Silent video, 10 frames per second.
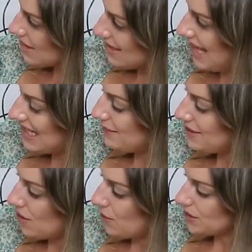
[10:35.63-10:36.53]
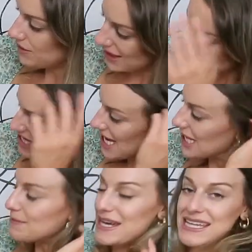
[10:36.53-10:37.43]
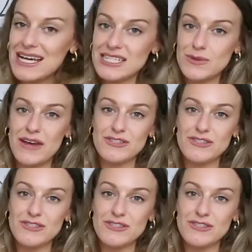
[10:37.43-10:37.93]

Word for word: yeah, let me know what you guys think. But in the cutaway,